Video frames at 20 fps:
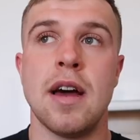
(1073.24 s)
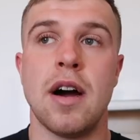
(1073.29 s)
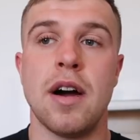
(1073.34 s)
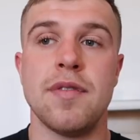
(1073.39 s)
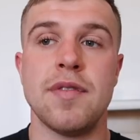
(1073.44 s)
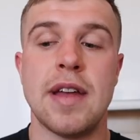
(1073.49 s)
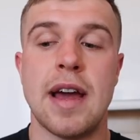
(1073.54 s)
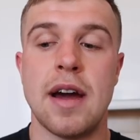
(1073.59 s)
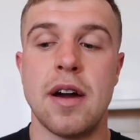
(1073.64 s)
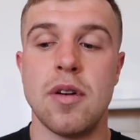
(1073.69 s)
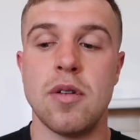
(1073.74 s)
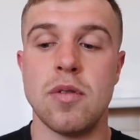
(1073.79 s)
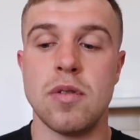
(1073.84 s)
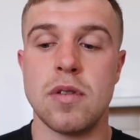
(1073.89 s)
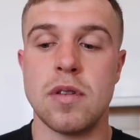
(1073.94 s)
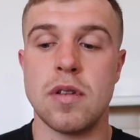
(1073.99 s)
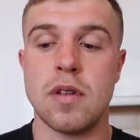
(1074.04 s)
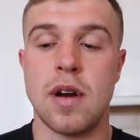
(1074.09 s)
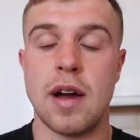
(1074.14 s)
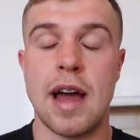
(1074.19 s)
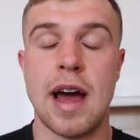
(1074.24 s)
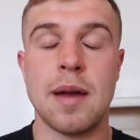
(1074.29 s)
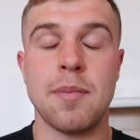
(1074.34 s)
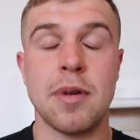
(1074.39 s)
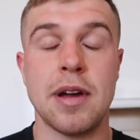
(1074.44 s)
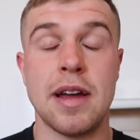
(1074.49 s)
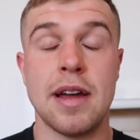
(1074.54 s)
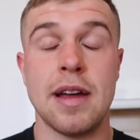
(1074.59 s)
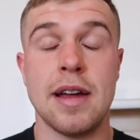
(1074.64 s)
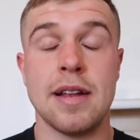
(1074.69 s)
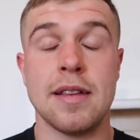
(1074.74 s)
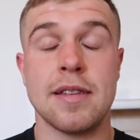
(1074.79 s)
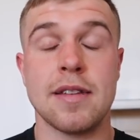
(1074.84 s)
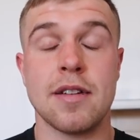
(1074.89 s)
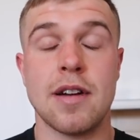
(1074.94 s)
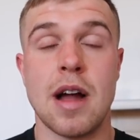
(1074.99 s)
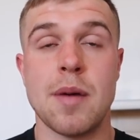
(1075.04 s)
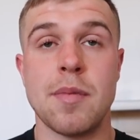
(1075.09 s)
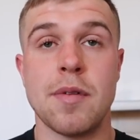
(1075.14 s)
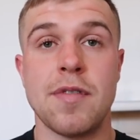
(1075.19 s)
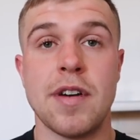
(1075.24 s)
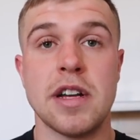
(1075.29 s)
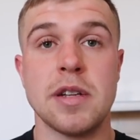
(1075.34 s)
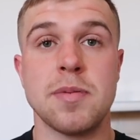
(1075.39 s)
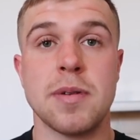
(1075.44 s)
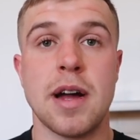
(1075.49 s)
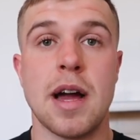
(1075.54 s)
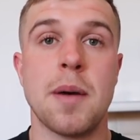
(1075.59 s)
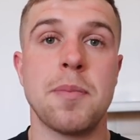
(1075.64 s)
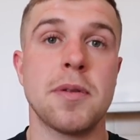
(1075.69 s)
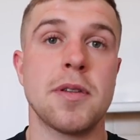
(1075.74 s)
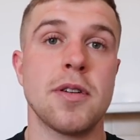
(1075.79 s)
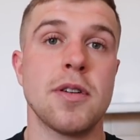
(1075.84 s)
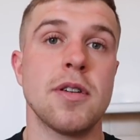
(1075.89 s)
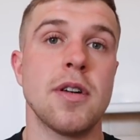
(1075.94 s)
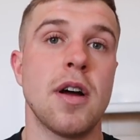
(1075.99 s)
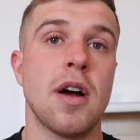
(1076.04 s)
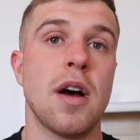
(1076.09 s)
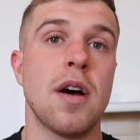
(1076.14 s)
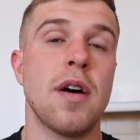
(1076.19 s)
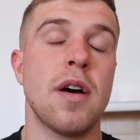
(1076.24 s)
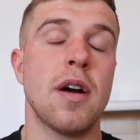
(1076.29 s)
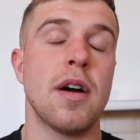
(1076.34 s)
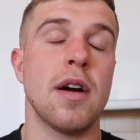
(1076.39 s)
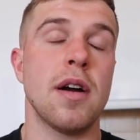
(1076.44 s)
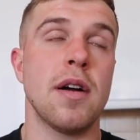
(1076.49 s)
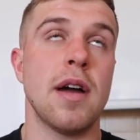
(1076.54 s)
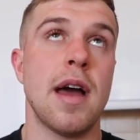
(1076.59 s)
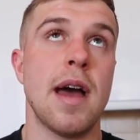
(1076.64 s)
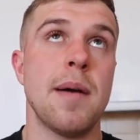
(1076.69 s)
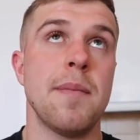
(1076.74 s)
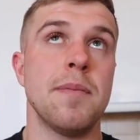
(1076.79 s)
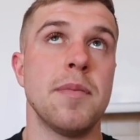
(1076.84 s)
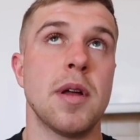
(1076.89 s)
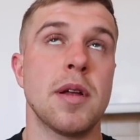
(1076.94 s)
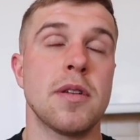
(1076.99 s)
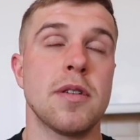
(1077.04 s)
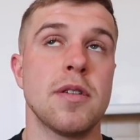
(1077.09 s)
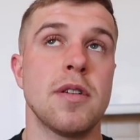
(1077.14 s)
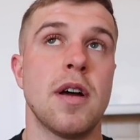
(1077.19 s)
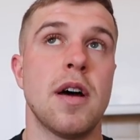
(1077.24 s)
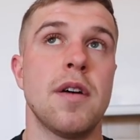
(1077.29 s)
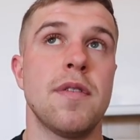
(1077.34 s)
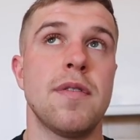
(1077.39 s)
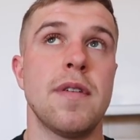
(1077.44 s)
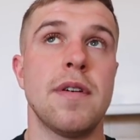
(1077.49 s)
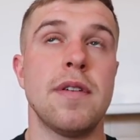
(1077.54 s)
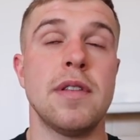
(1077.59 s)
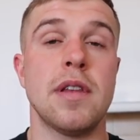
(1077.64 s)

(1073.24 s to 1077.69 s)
I had my Instagram and Facebook apps turned off,